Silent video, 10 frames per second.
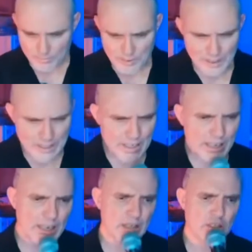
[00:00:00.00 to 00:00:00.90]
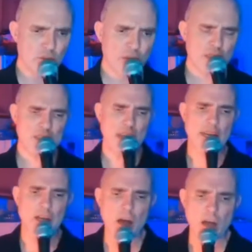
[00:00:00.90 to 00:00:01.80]
In English, we get
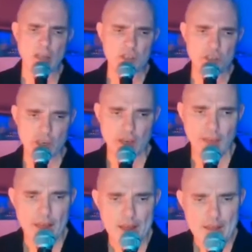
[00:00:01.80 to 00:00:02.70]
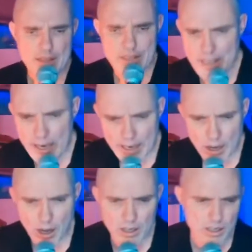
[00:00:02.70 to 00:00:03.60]
psychology.
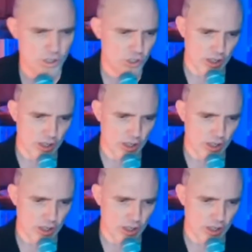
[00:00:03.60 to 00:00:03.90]
Psychology.